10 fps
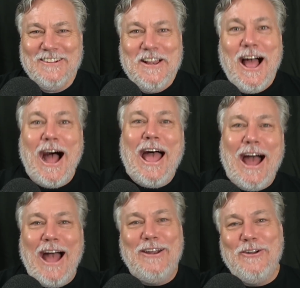Actually,
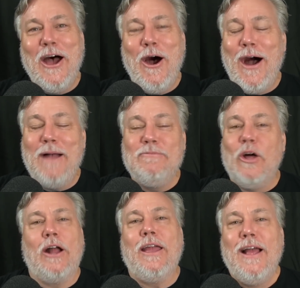I don't know.
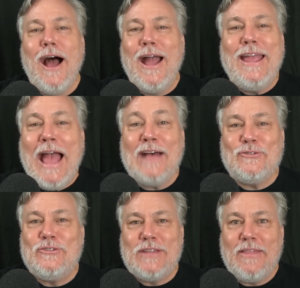Look, he
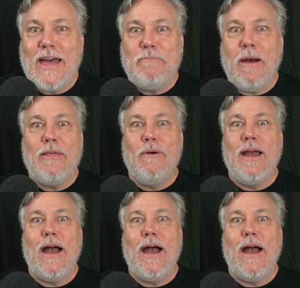hasn't said that. By the way,